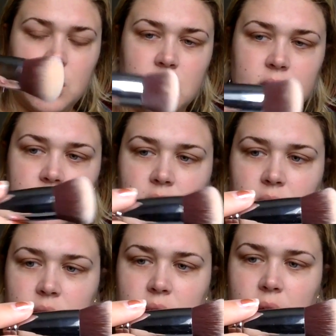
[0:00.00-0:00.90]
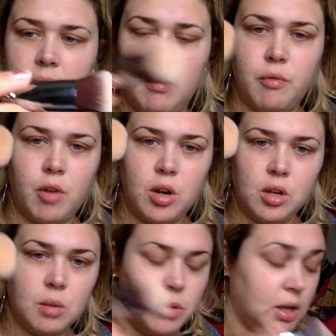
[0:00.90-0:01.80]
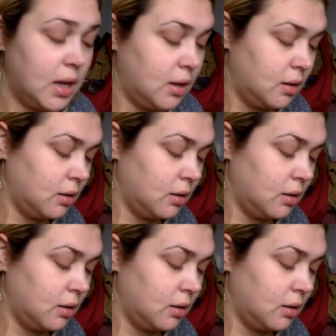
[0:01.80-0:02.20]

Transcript: It's the round kabuki,